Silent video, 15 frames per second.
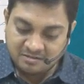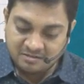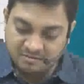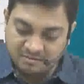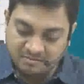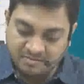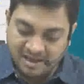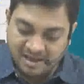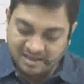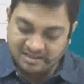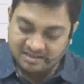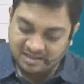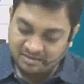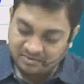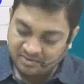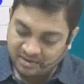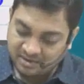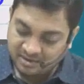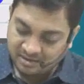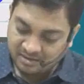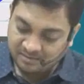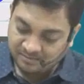balancing
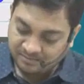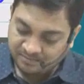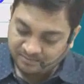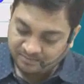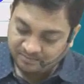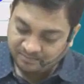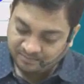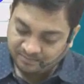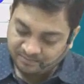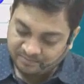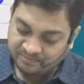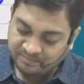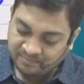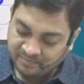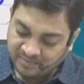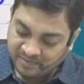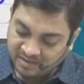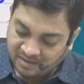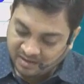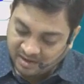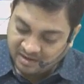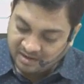figure
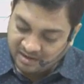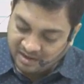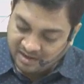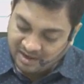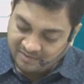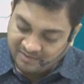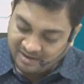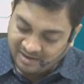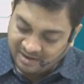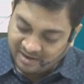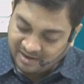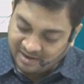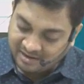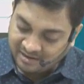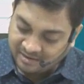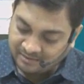and here I will get